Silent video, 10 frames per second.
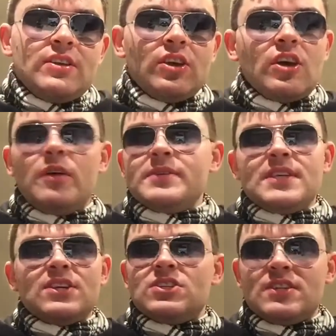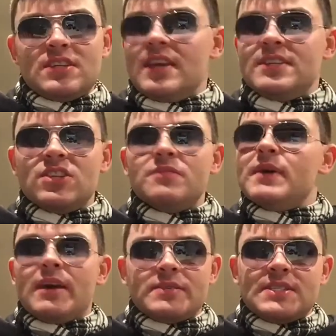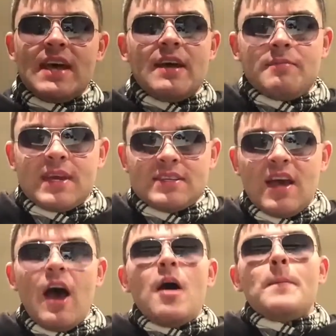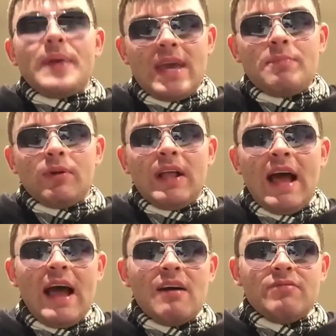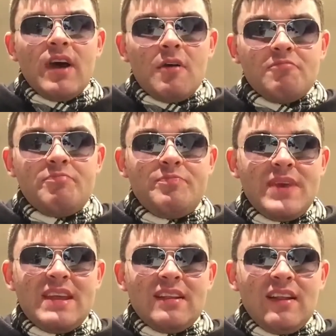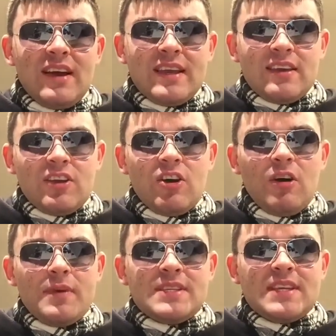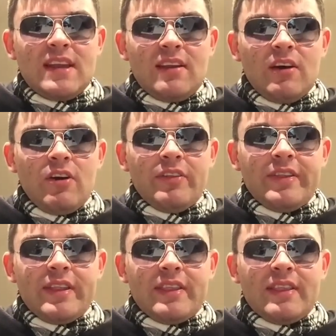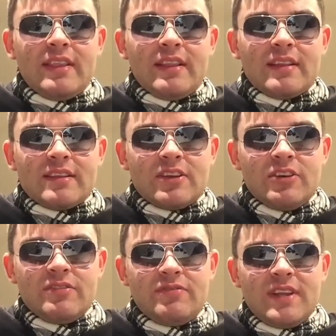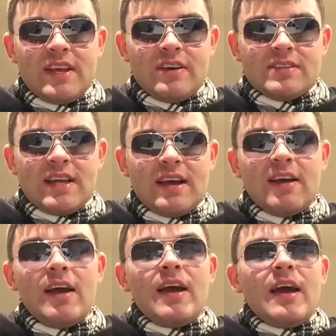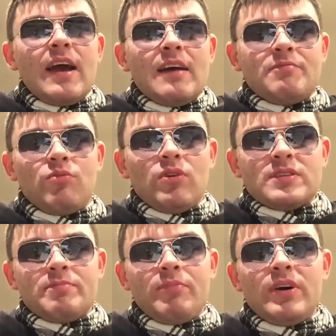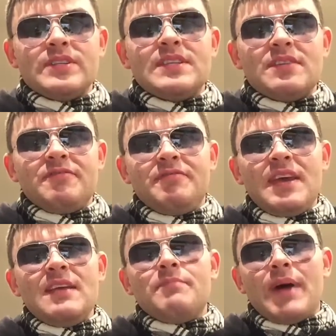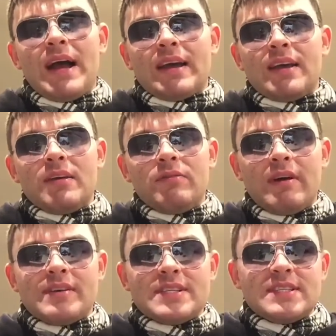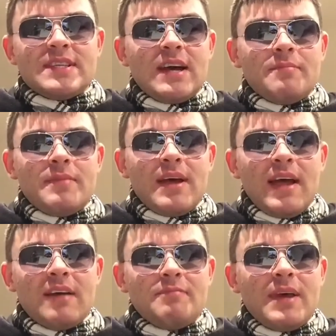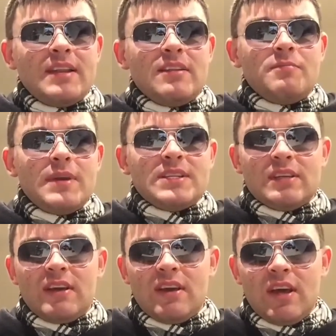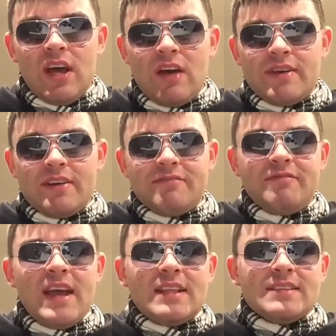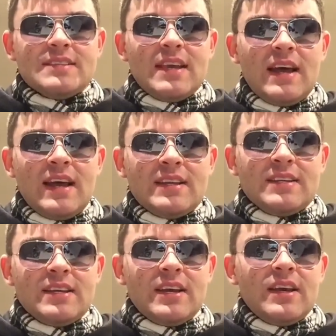The comment section it's going to be upsetting because people have been like commenting on good videos that have brought some positive feedback, whereas some have made it a bit of an offense, and